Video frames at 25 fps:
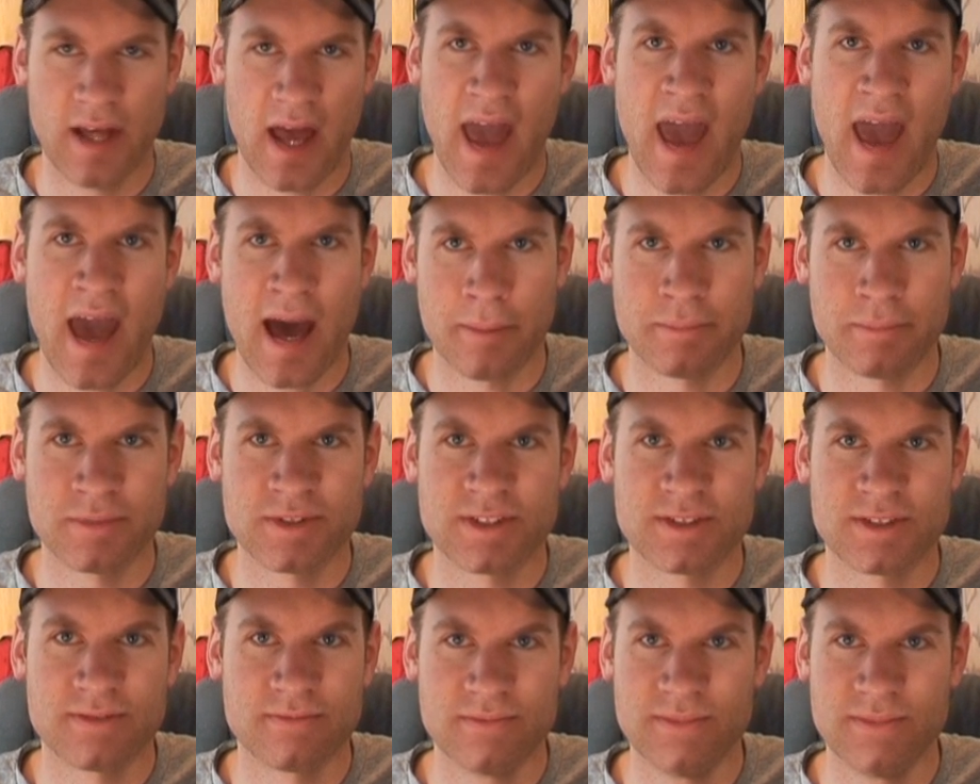
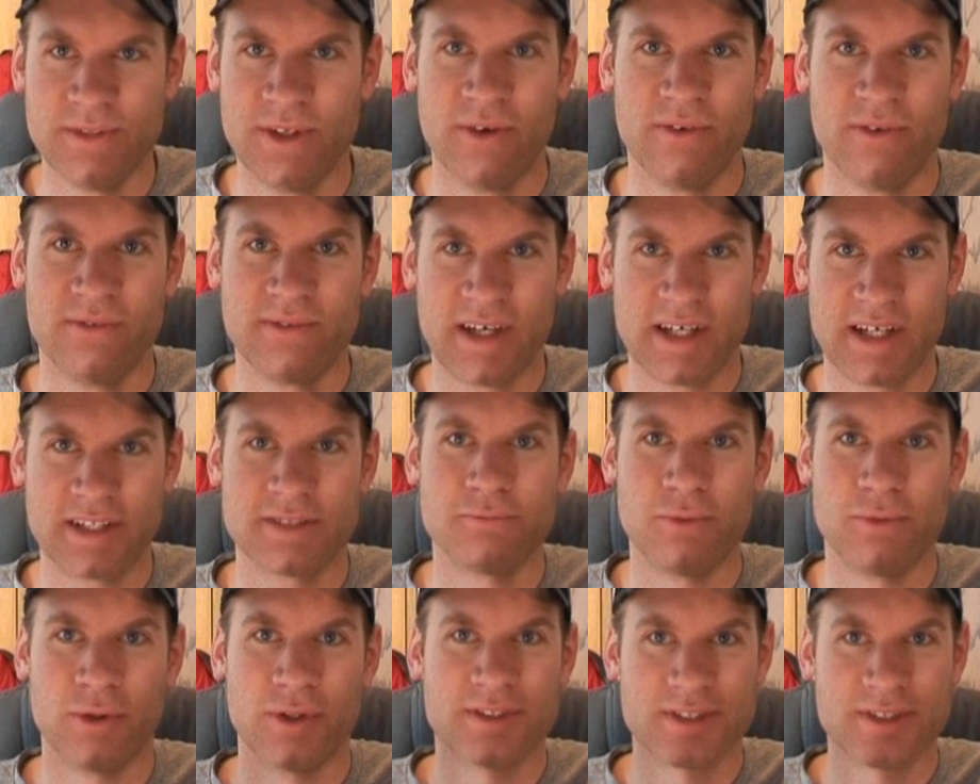apps,
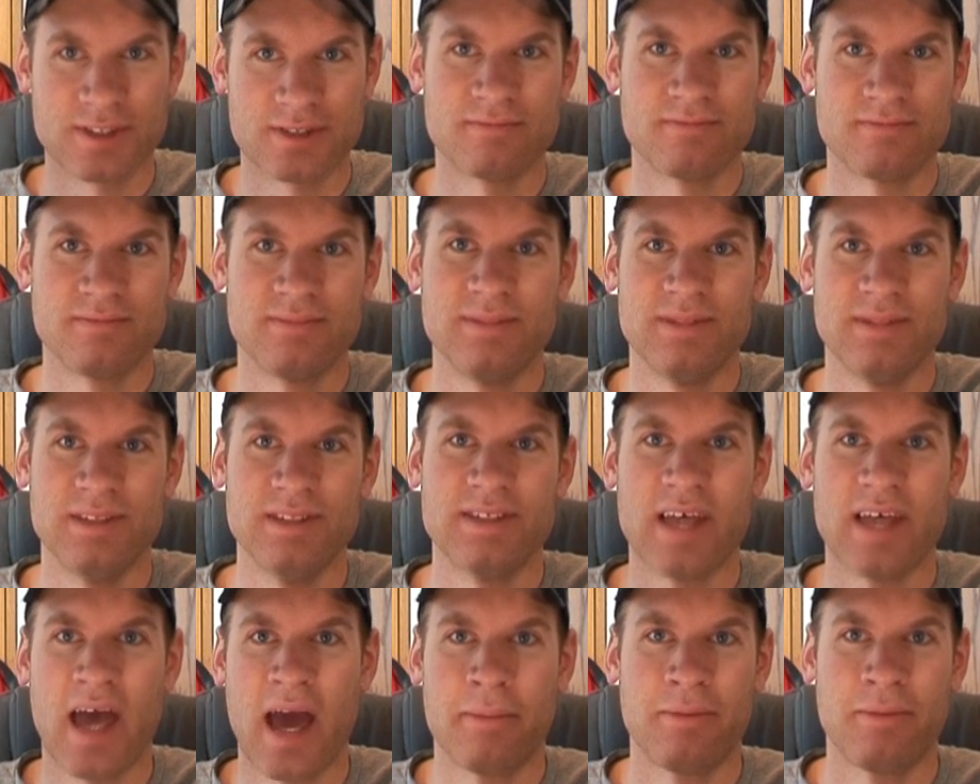textbooks,
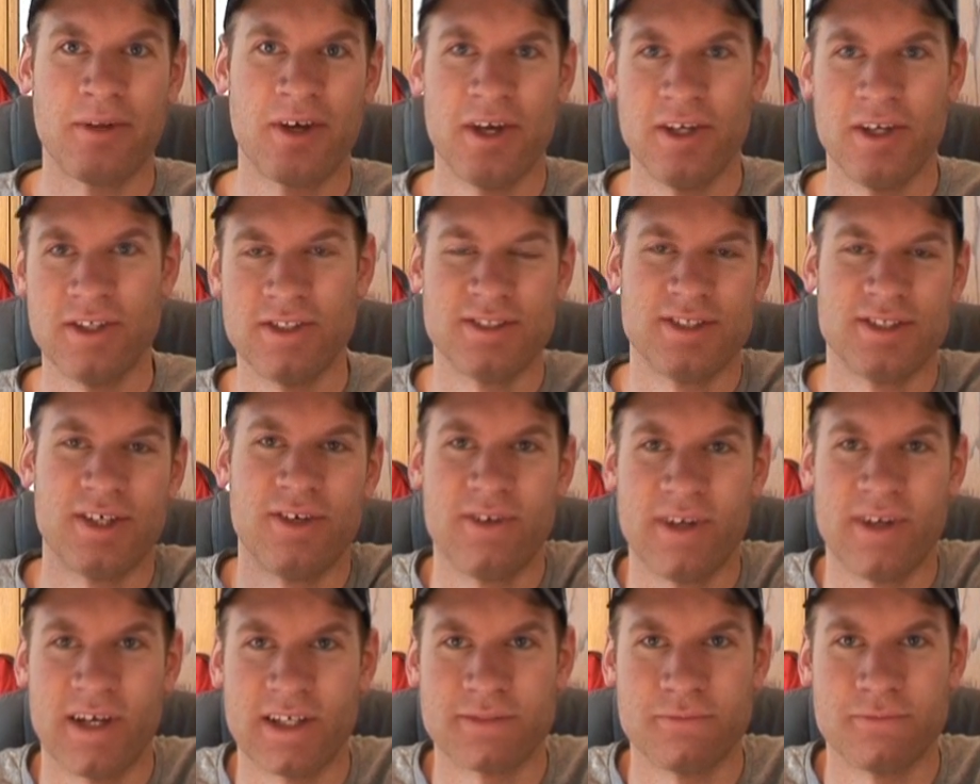these applications that are
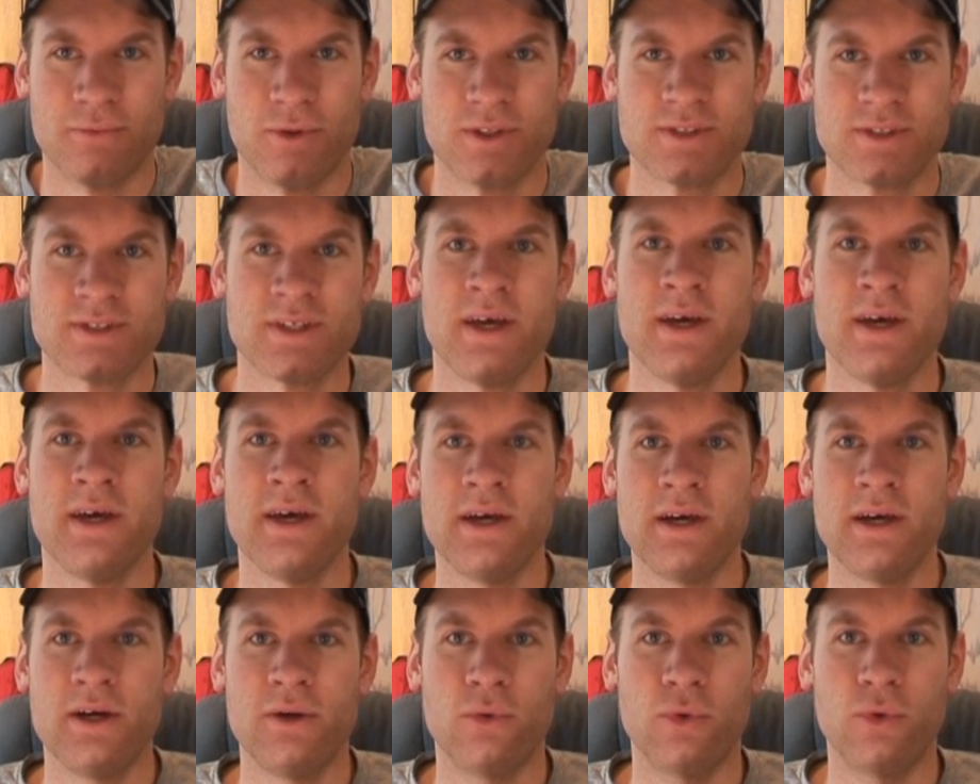textbooks,
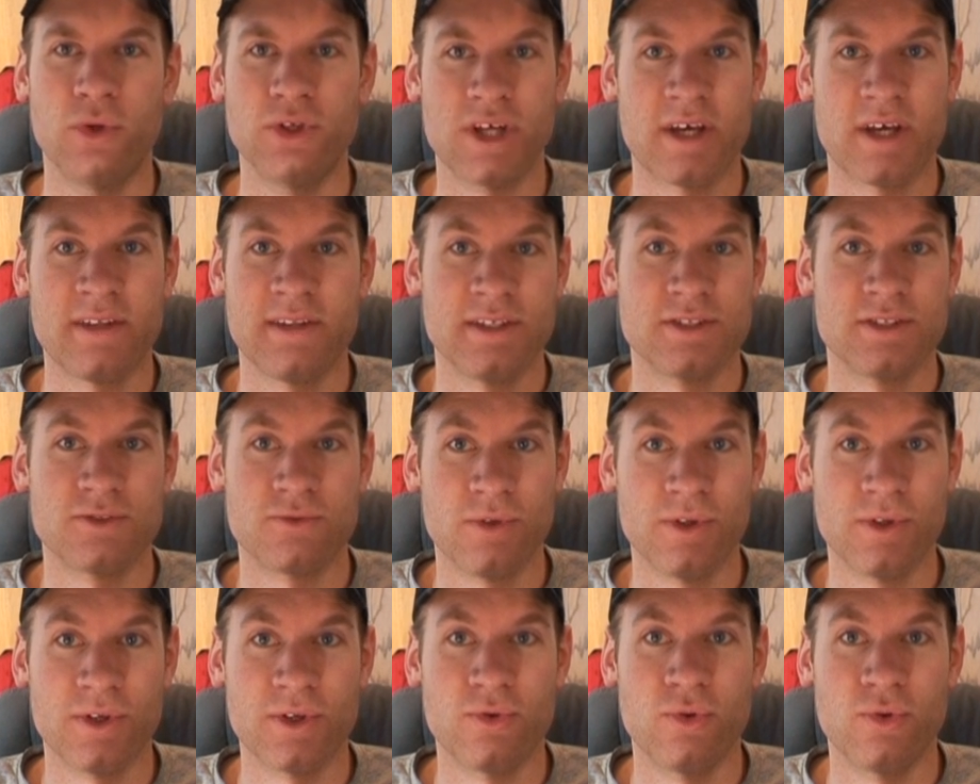which I think is
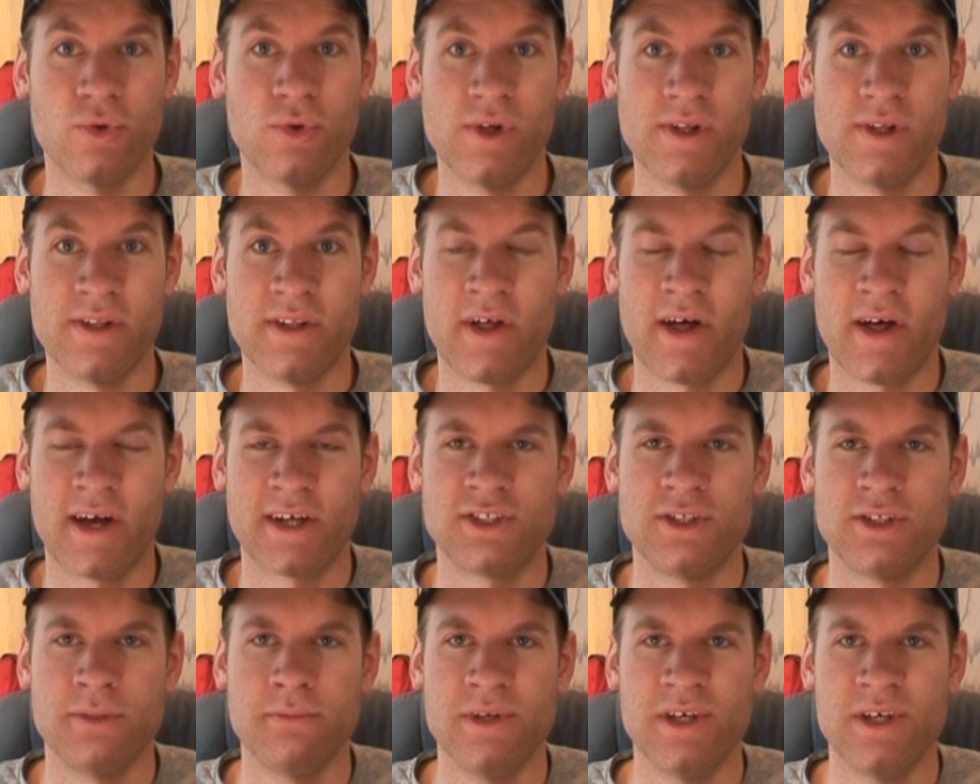really cool, and they'll
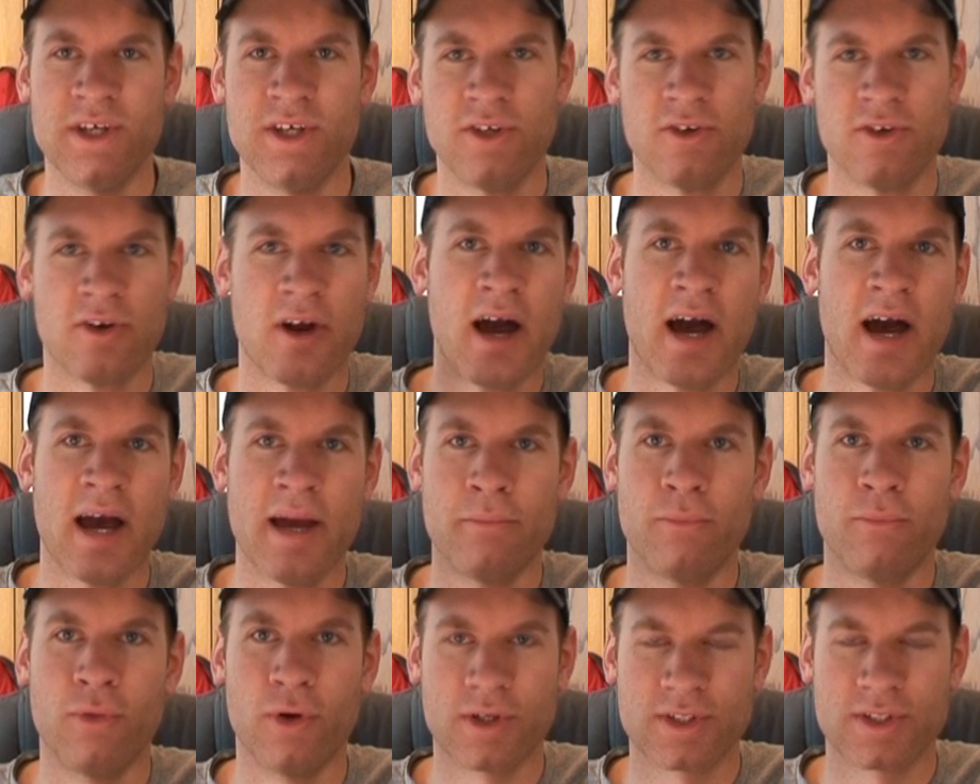actually be in your
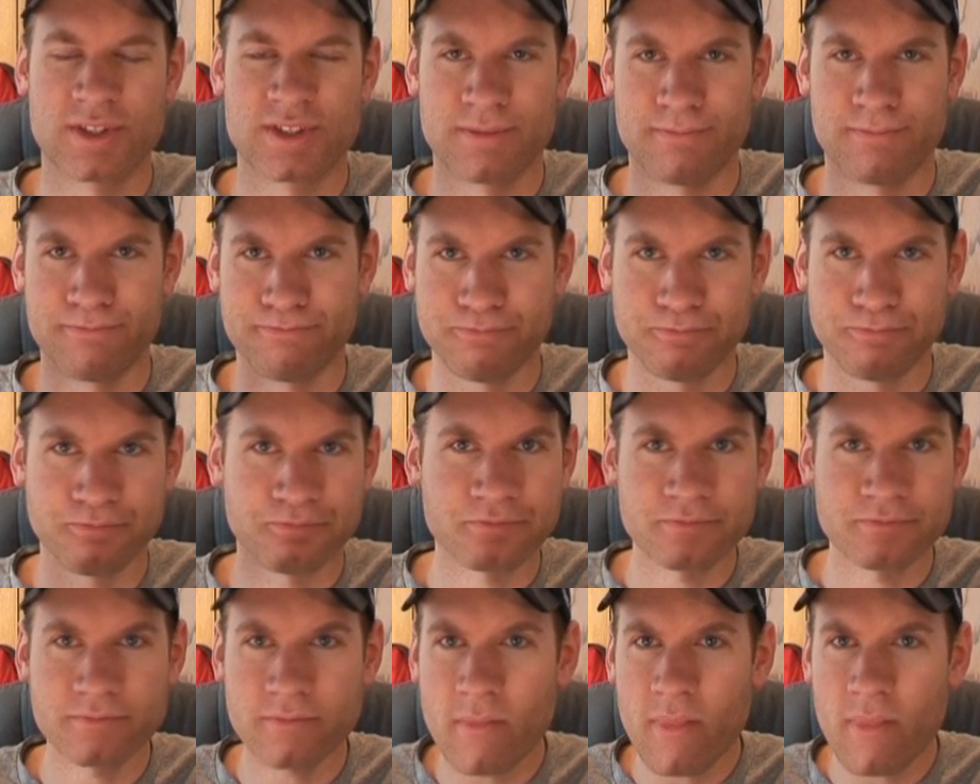iBooks
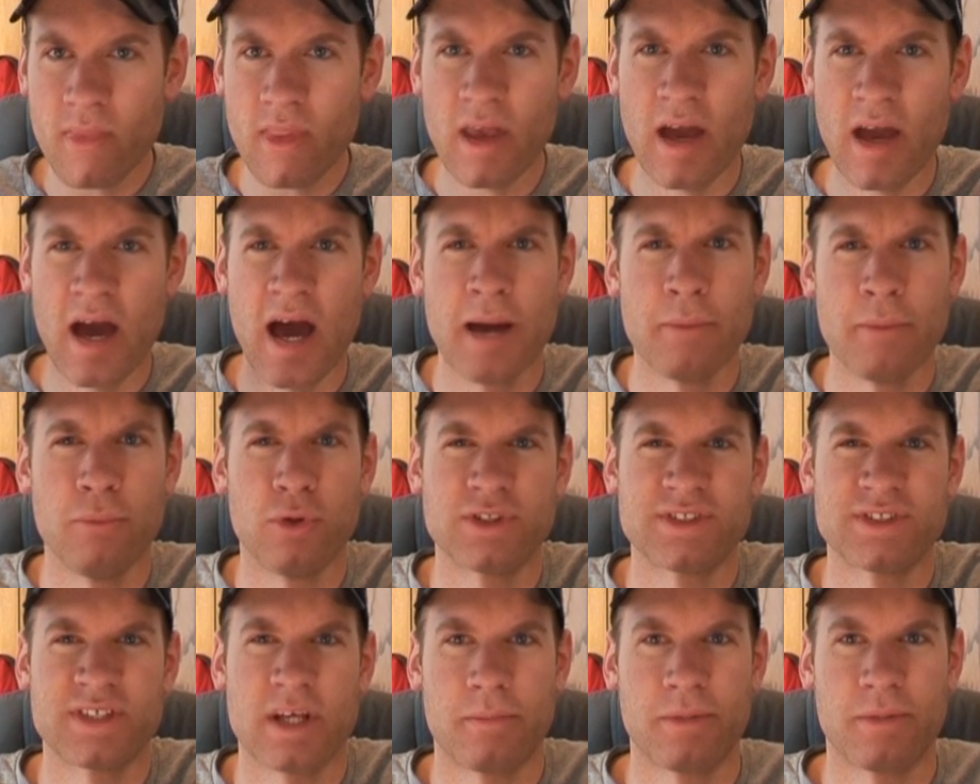
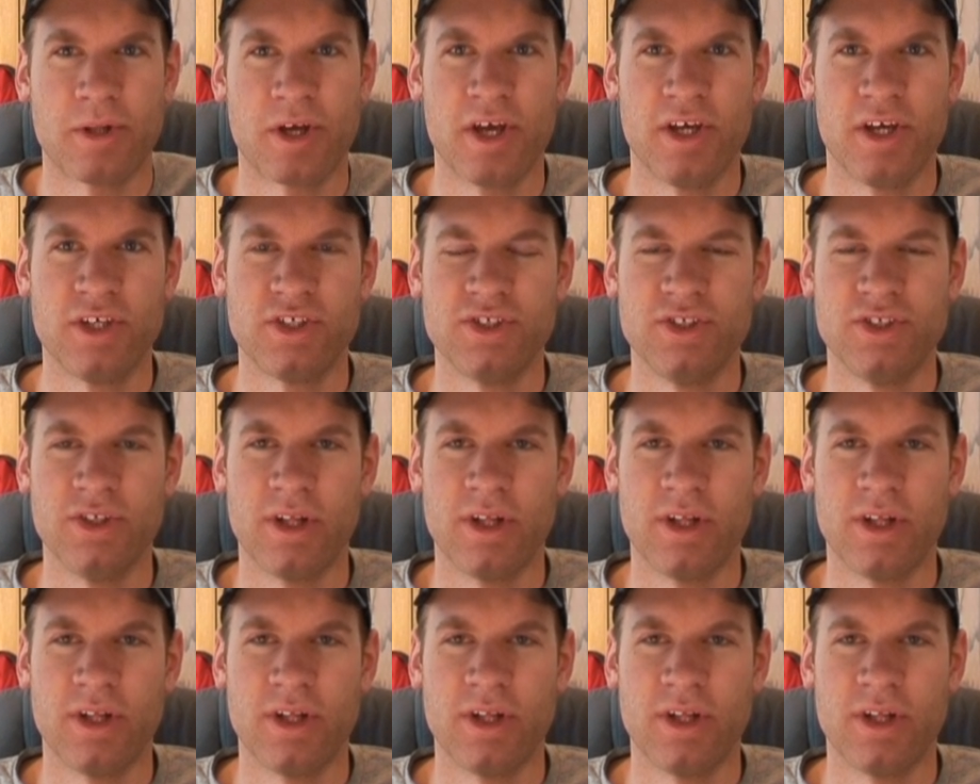application.